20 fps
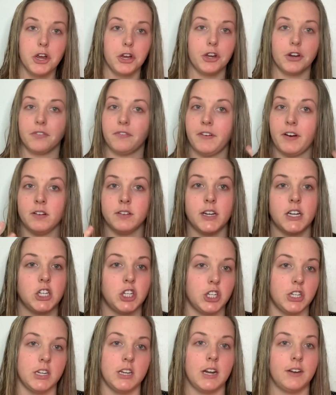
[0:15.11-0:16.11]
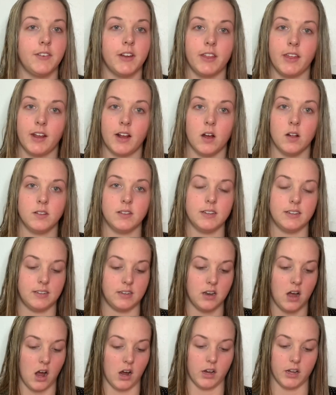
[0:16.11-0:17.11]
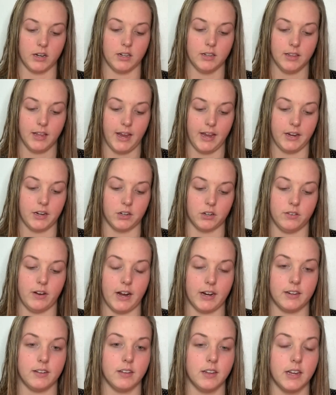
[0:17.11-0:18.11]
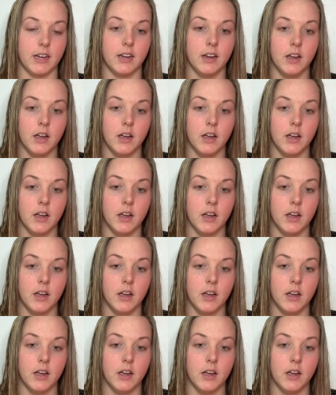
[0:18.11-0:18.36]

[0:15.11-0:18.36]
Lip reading: your foundation and everything else is not going to lay correctly.